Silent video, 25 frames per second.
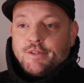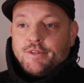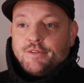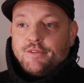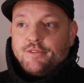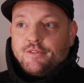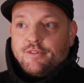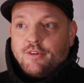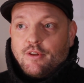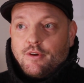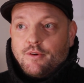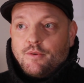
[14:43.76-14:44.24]

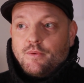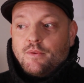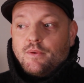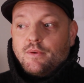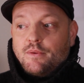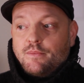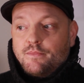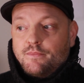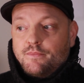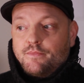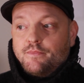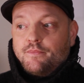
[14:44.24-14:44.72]

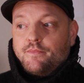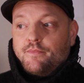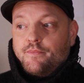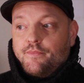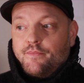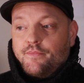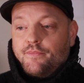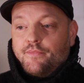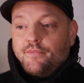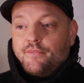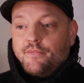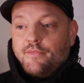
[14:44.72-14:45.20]
So
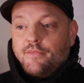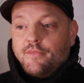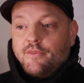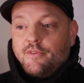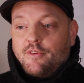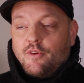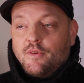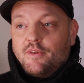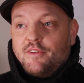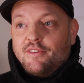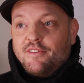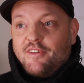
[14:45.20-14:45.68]

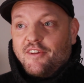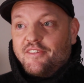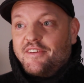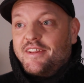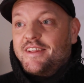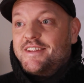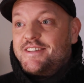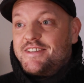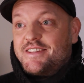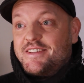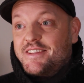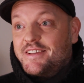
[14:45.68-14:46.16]
it's not
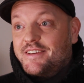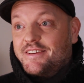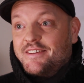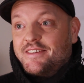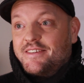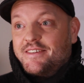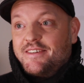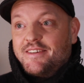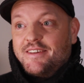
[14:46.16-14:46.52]
easy.